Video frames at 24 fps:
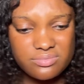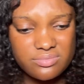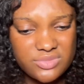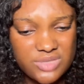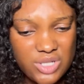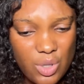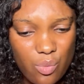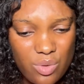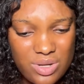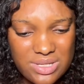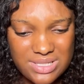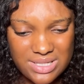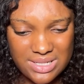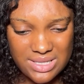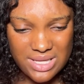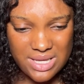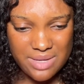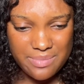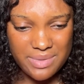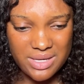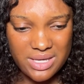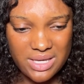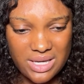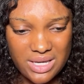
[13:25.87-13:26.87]
what's her
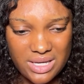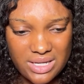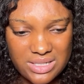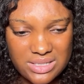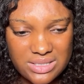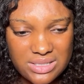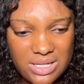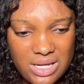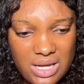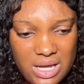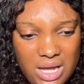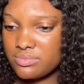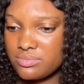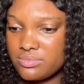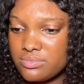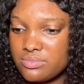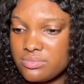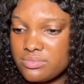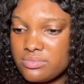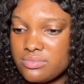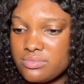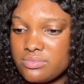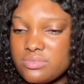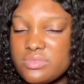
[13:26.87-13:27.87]
name again?
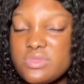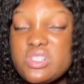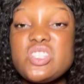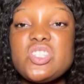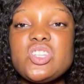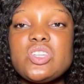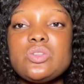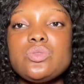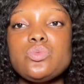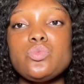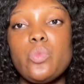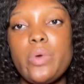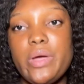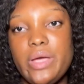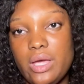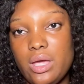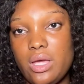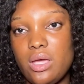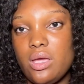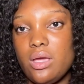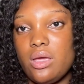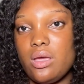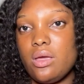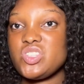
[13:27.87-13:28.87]
Chinwe
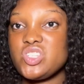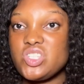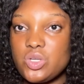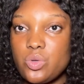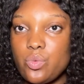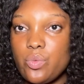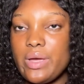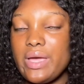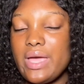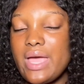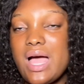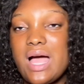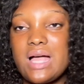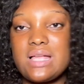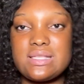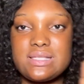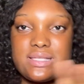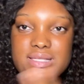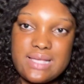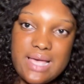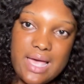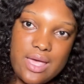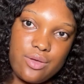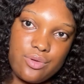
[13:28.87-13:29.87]
and
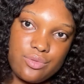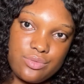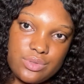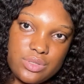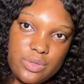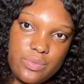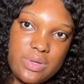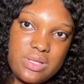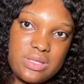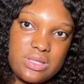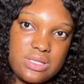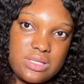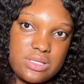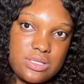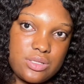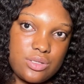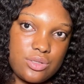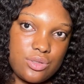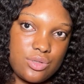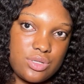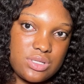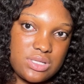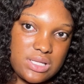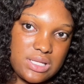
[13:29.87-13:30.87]
Zion, they were
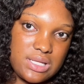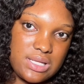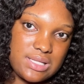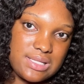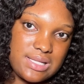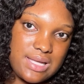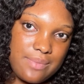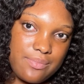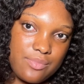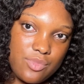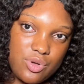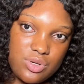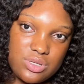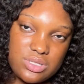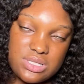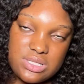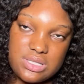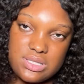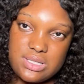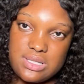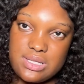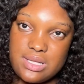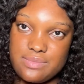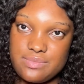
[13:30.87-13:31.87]
disclosing it amongst
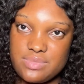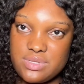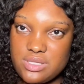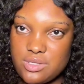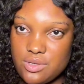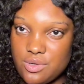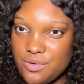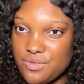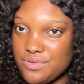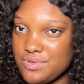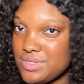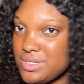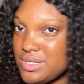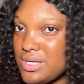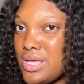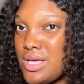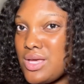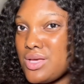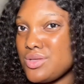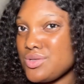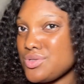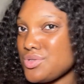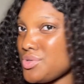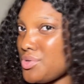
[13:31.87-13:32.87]
themselves.
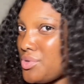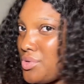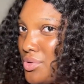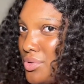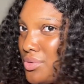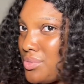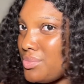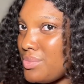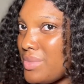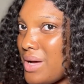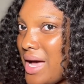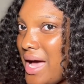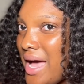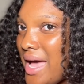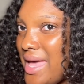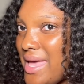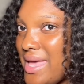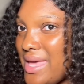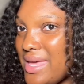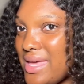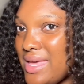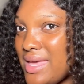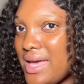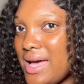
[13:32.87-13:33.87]
So
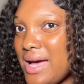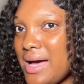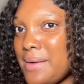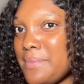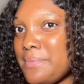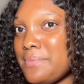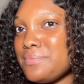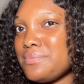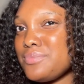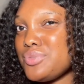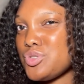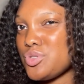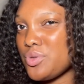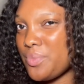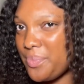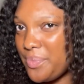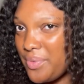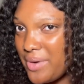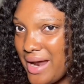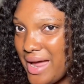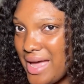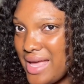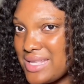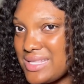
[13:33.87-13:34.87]
I am
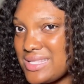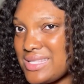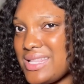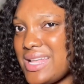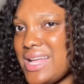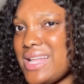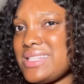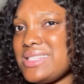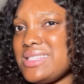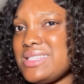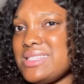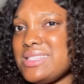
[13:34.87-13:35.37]
surprised that